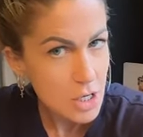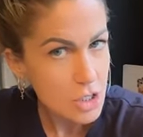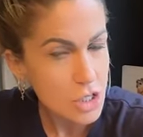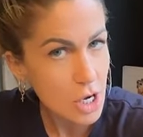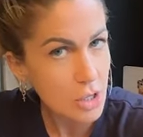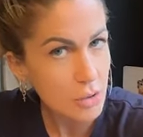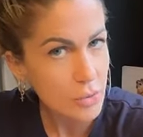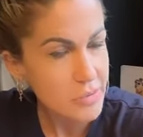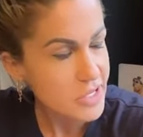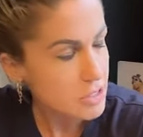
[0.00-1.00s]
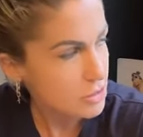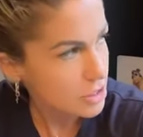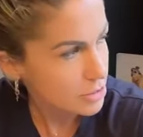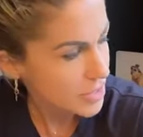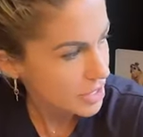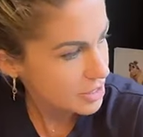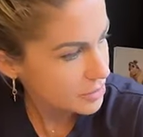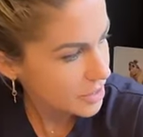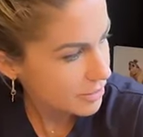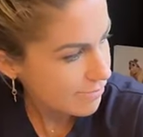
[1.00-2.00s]
So what was I talking about
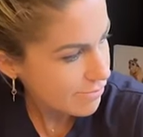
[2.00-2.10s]
anyway?